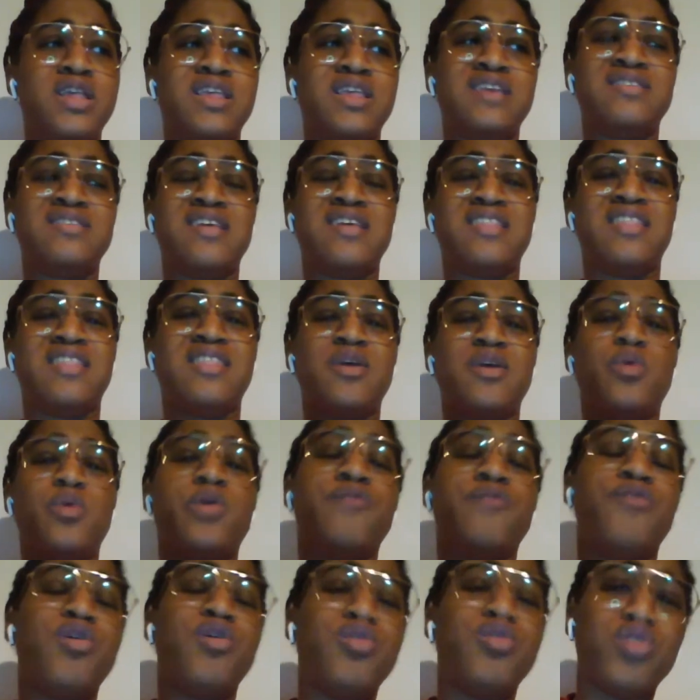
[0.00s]
they said that they were
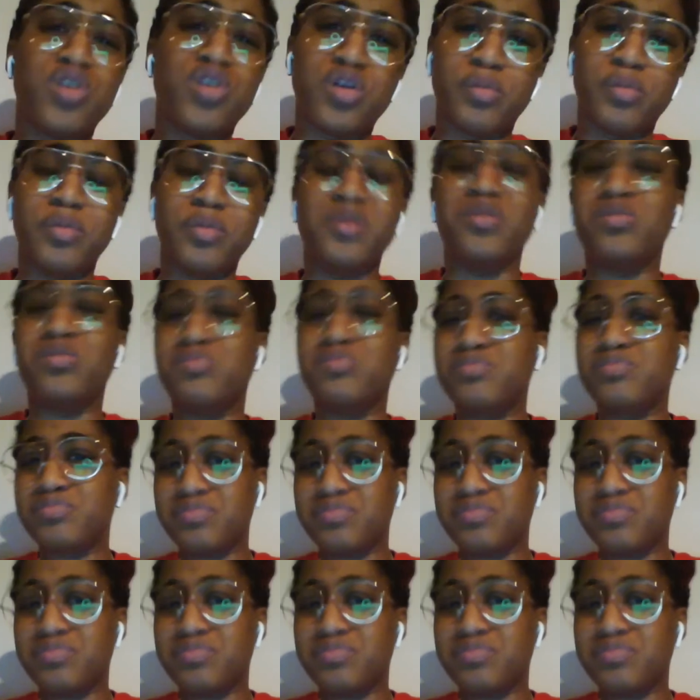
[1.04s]
vulnerable.